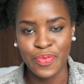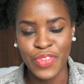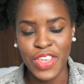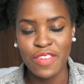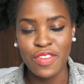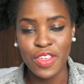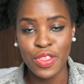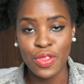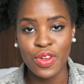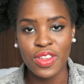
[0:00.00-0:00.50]

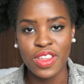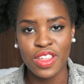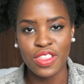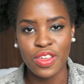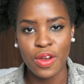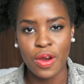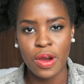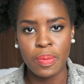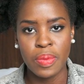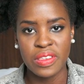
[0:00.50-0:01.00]
Even though the
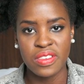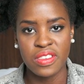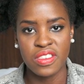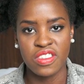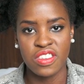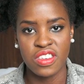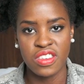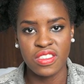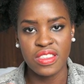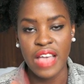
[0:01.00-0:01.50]
therapist
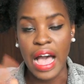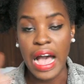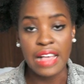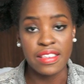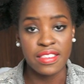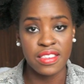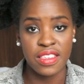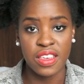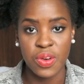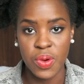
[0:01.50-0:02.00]
is just
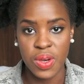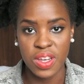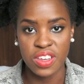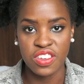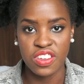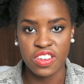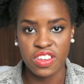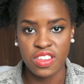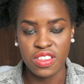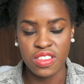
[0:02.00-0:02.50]
asking
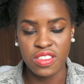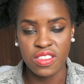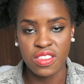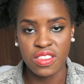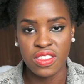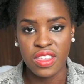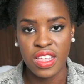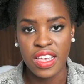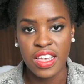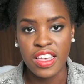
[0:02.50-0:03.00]
questions,